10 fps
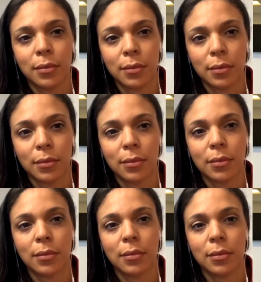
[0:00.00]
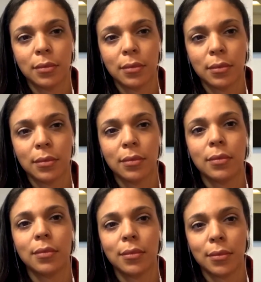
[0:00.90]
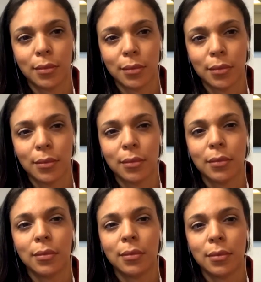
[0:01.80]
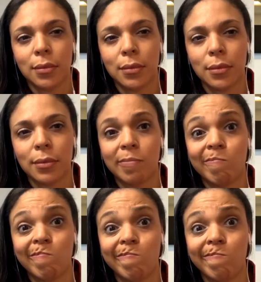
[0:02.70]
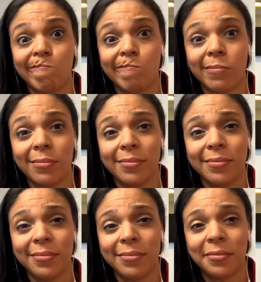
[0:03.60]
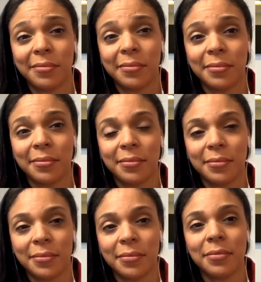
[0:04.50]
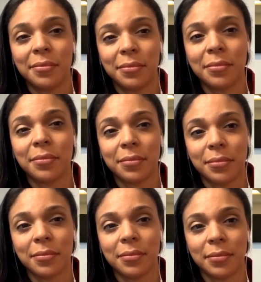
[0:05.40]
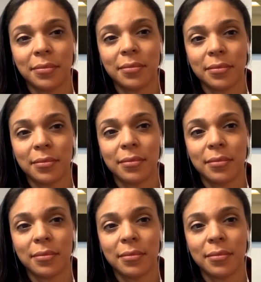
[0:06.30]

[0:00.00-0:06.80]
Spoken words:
No words are spoken by the person on screen.